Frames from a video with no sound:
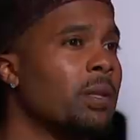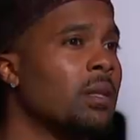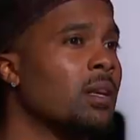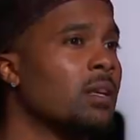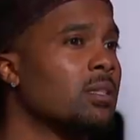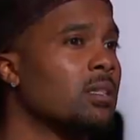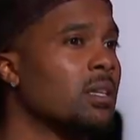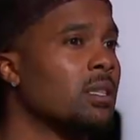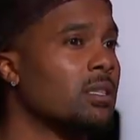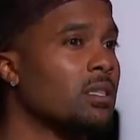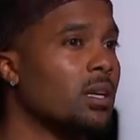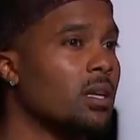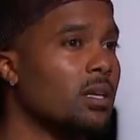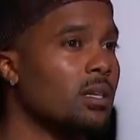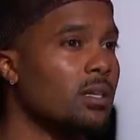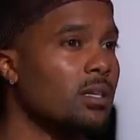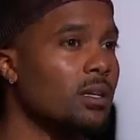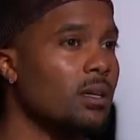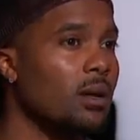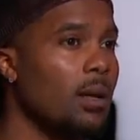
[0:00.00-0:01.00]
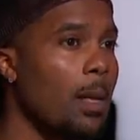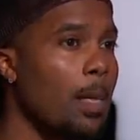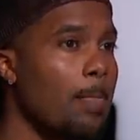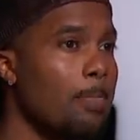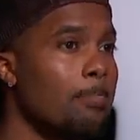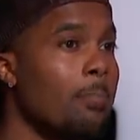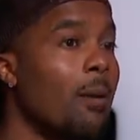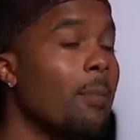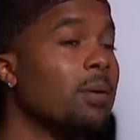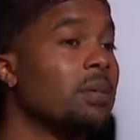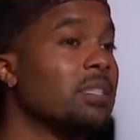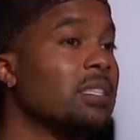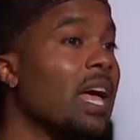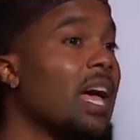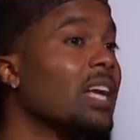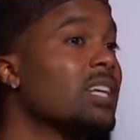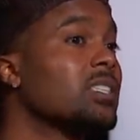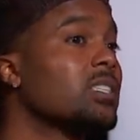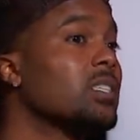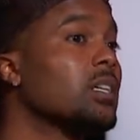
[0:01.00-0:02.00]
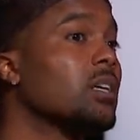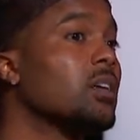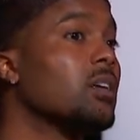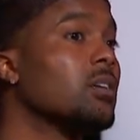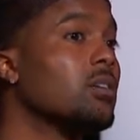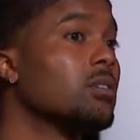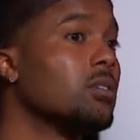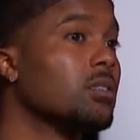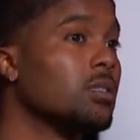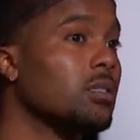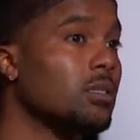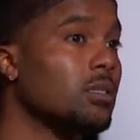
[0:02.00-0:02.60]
peanuts like that. Yeah. But pistachios. I